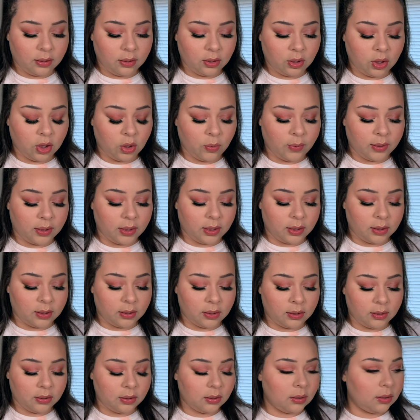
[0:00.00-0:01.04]
Go with
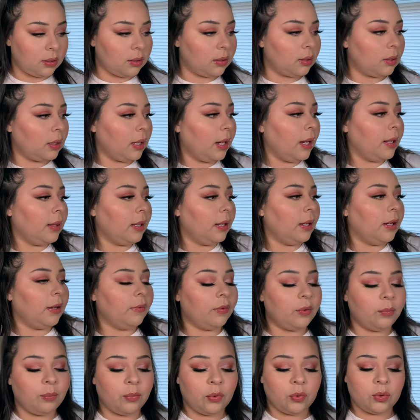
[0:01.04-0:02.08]
Essence, and they
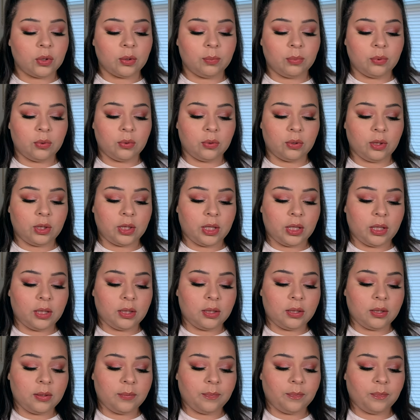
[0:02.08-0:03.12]
have multiple shades.